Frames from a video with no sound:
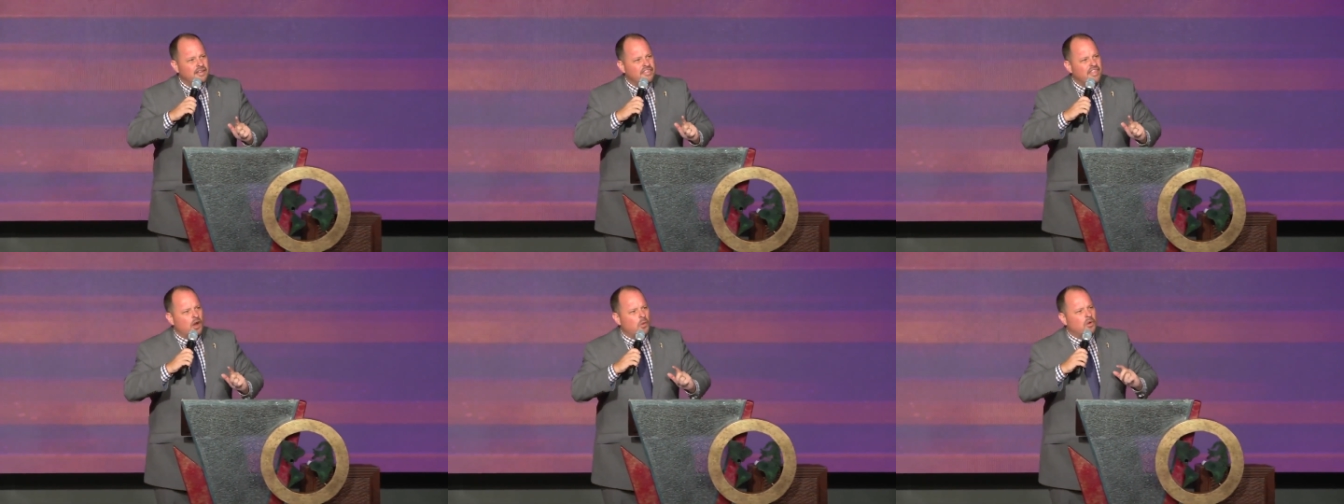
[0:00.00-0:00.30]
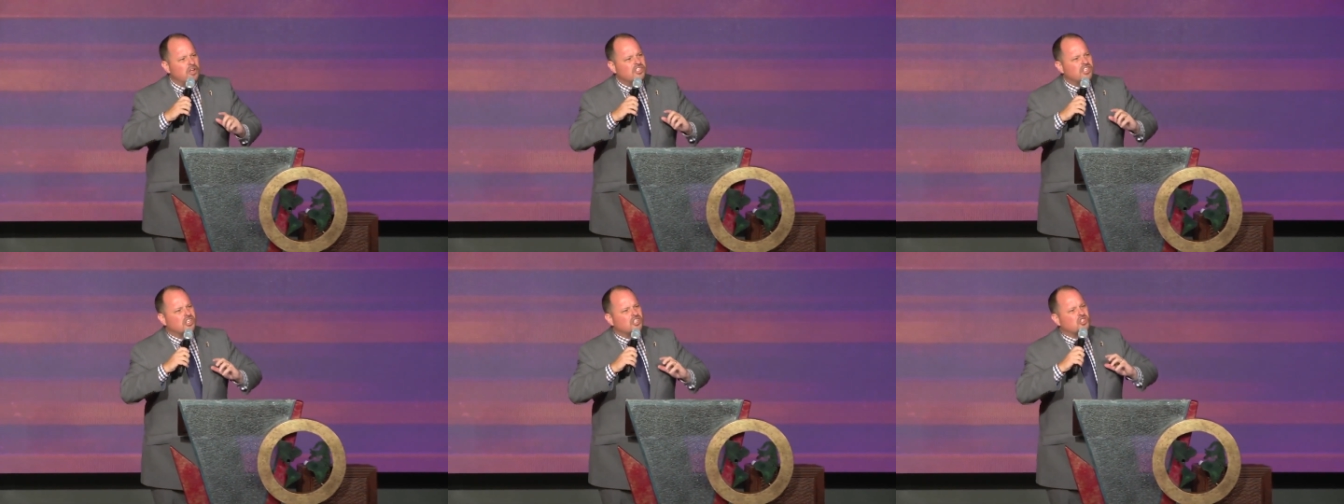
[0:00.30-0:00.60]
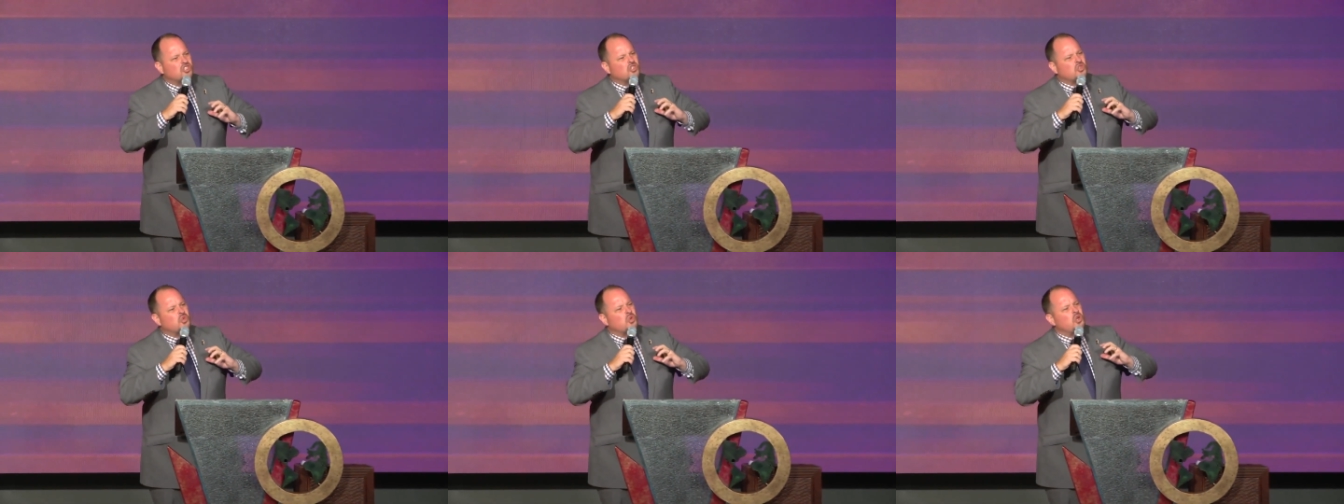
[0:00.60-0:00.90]
There was a
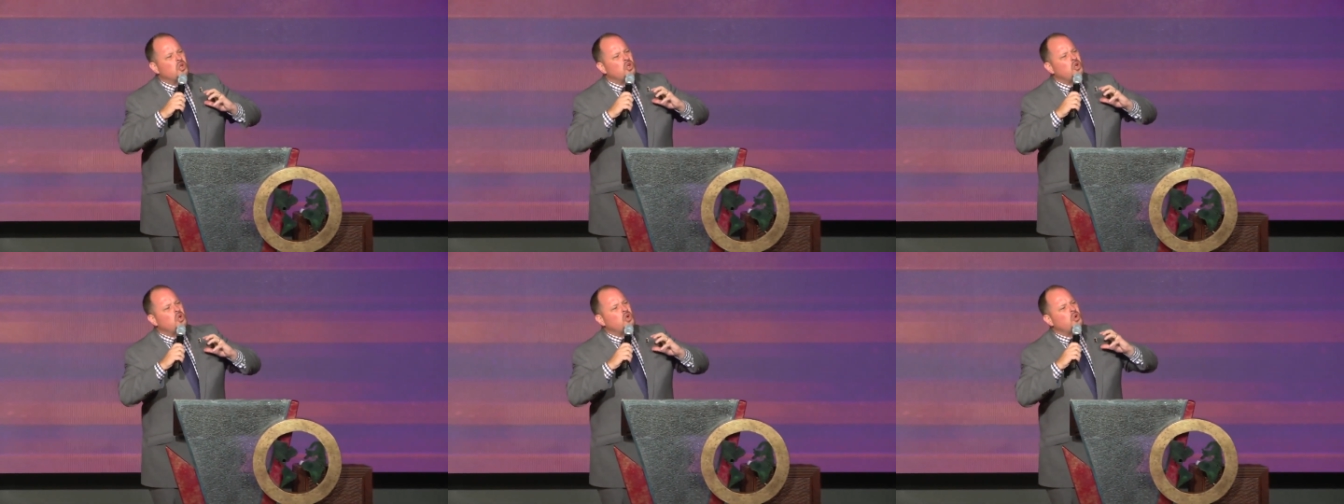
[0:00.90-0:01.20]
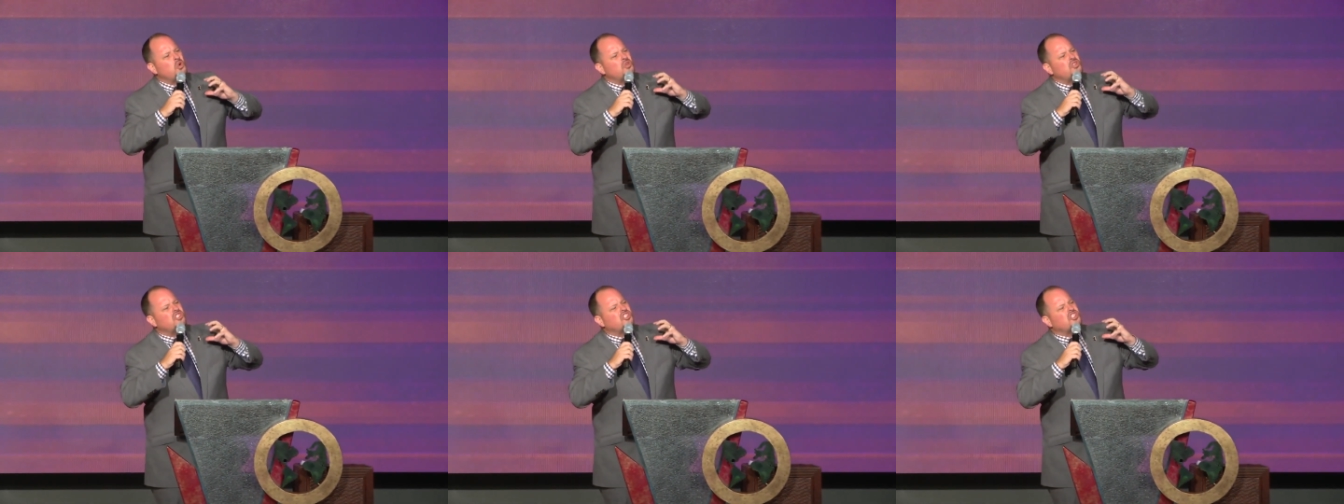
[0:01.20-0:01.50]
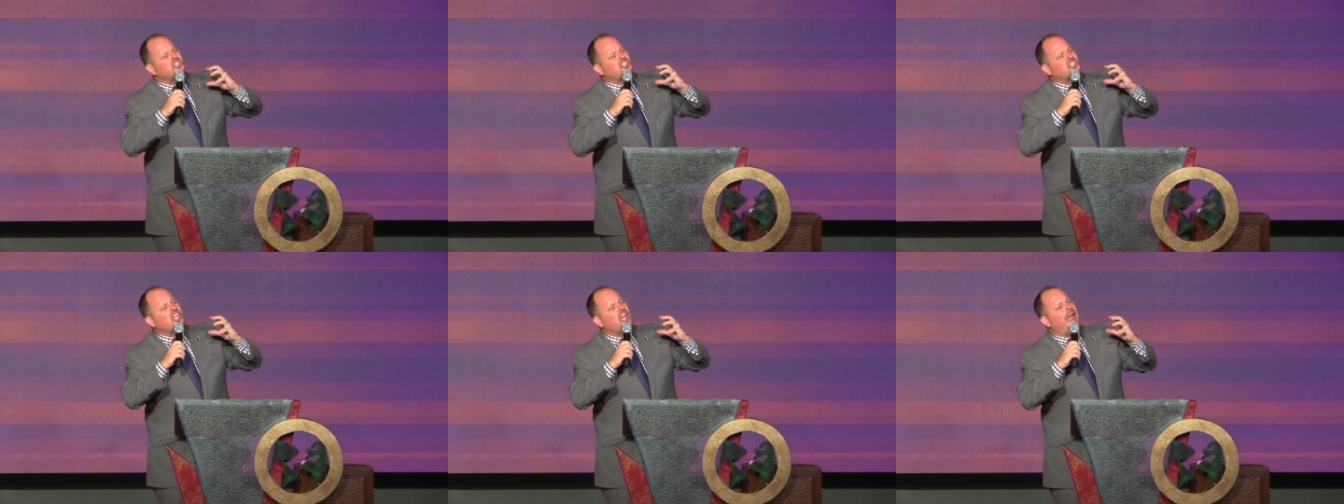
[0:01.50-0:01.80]
true
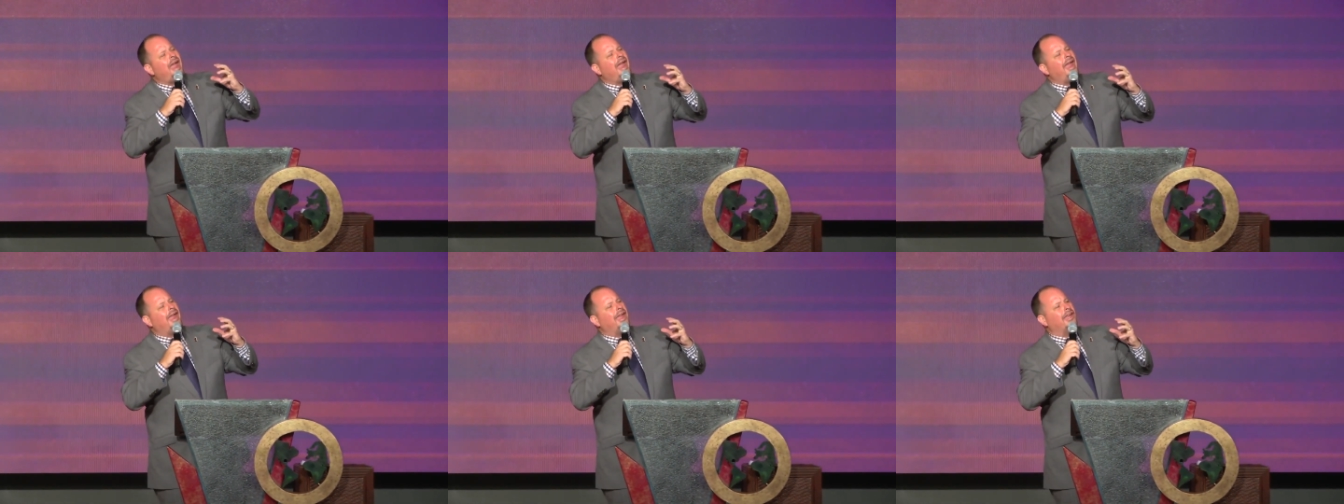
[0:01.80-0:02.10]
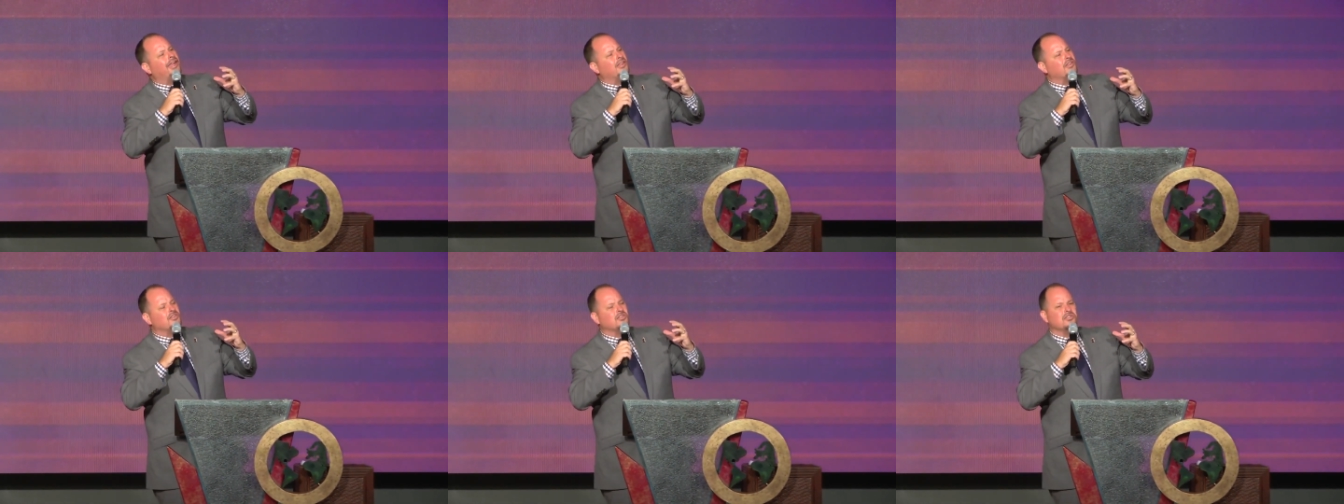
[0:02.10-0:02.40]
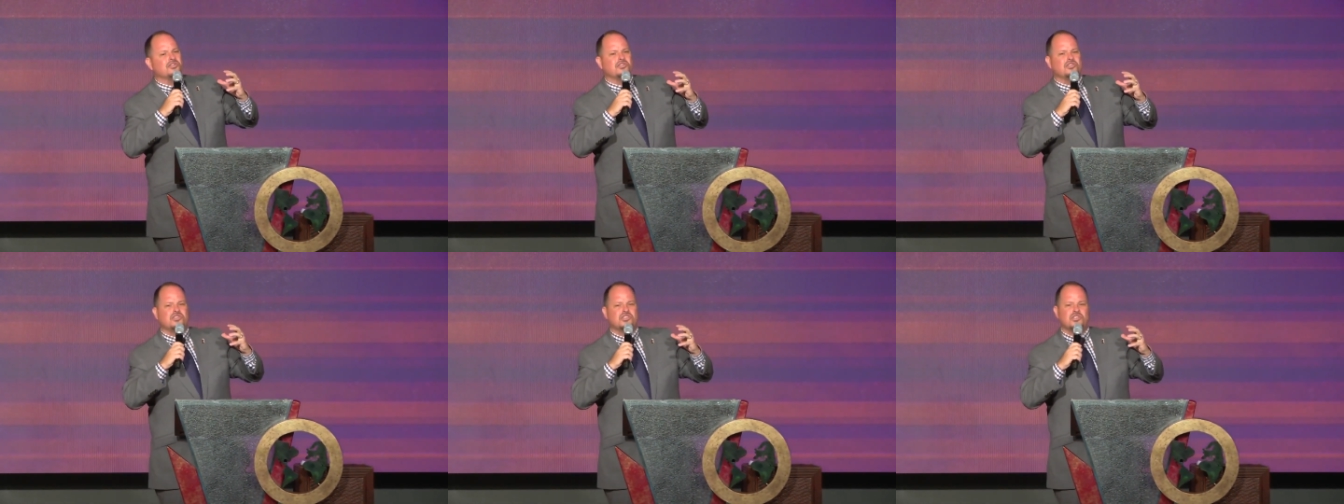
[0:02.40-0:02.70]

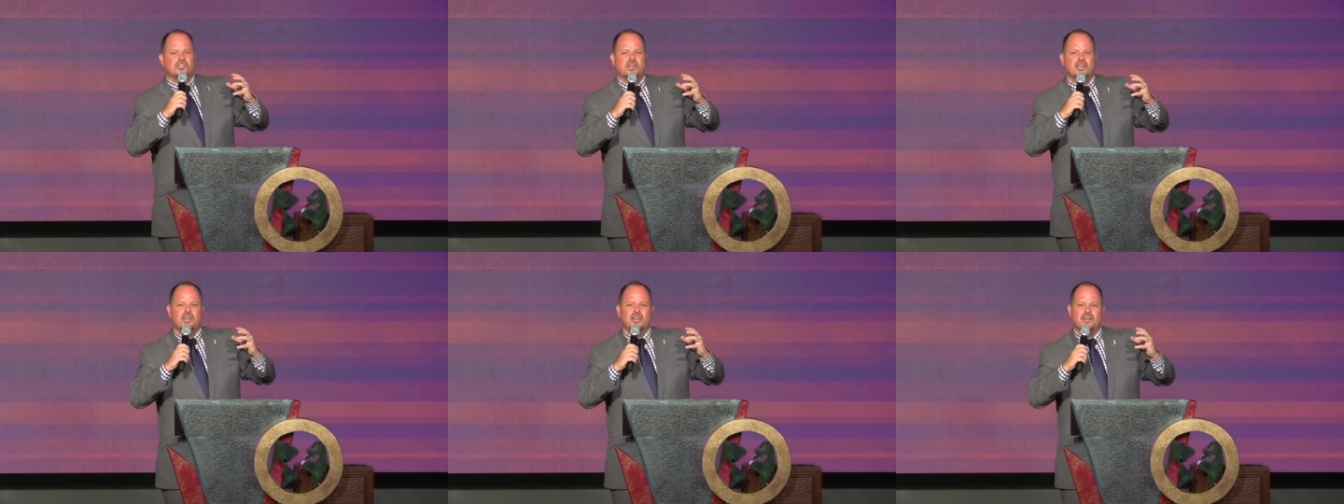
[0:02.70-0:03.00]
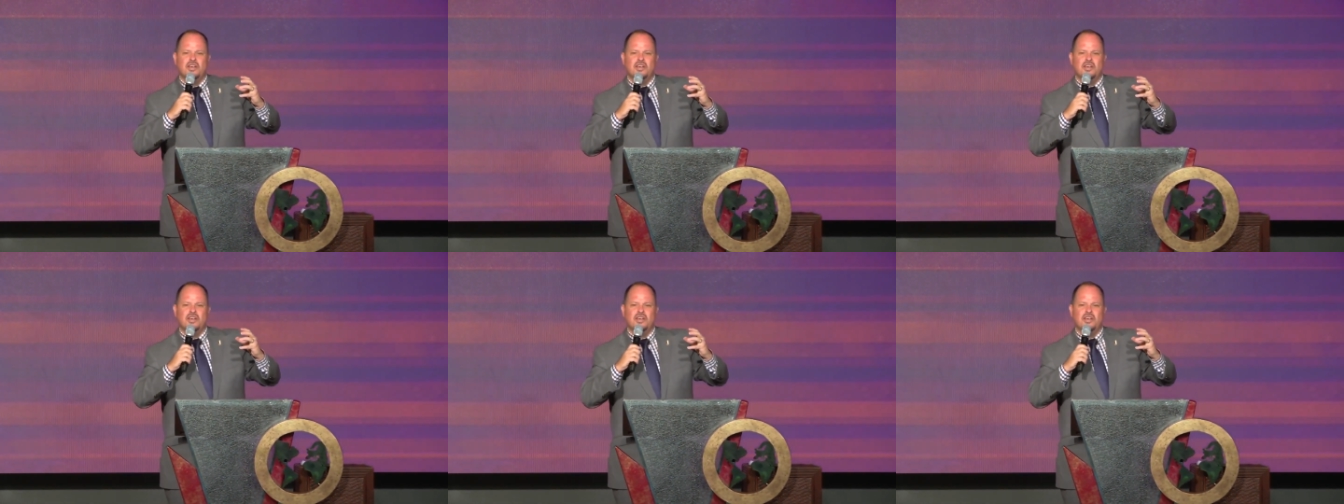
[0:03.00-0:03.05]
change